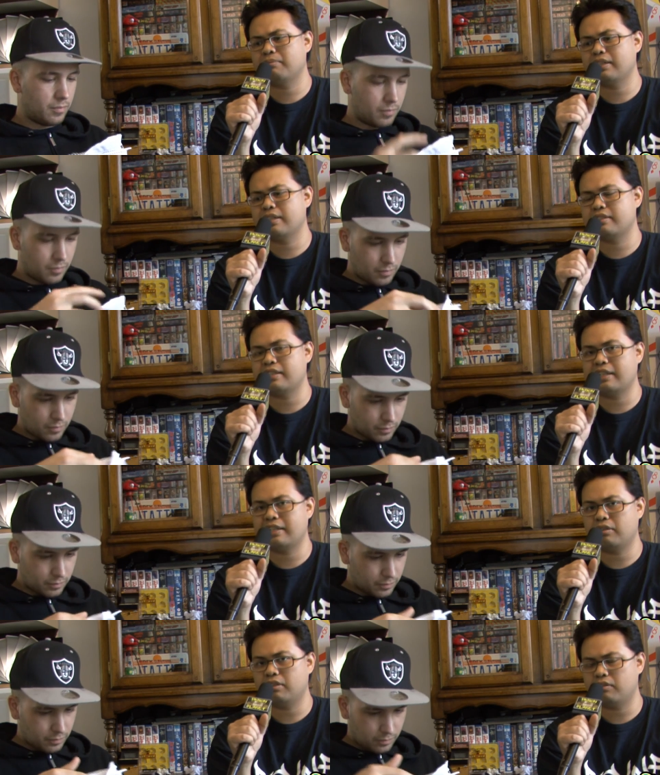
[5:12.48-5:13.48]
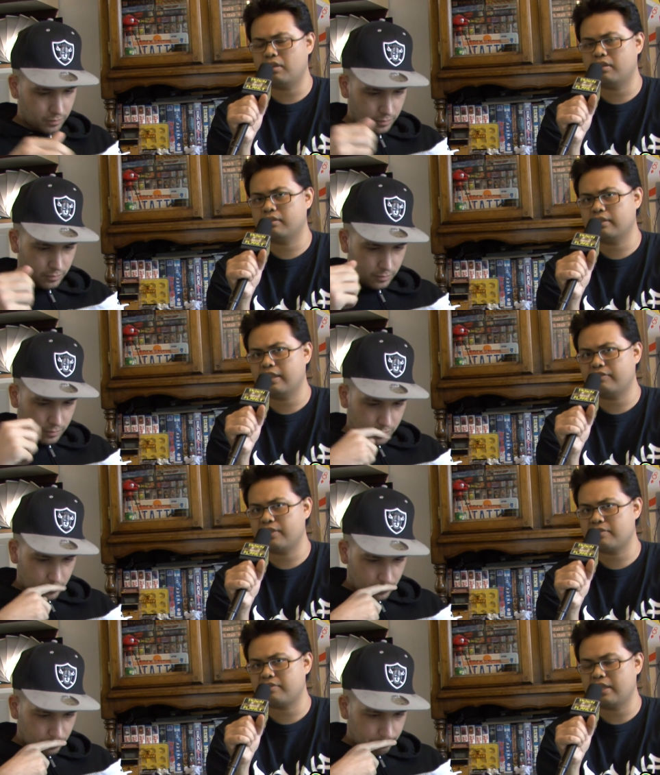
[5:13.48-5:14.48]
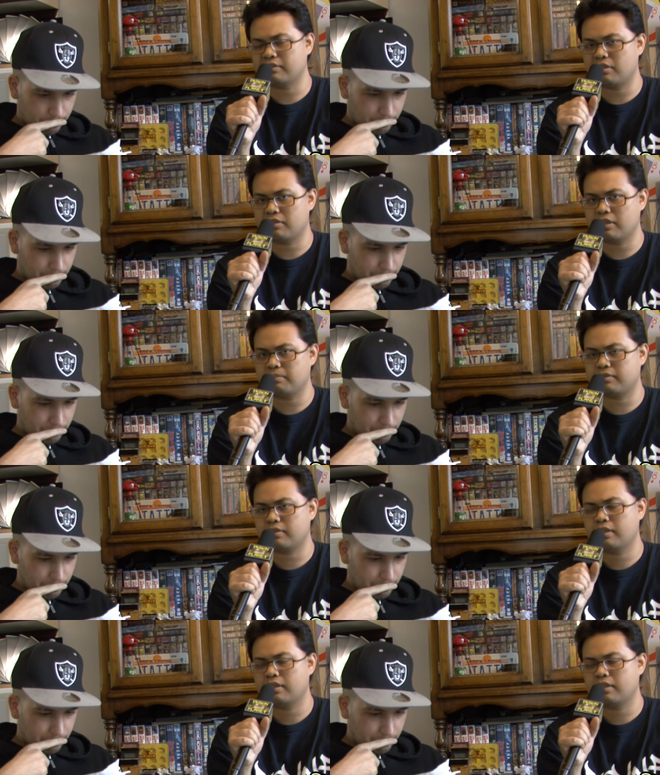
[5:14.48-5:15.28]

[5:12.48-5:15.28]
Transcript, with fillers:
Speaker 1: in Malaysia, they get it all wrong. They have french fries, not chips.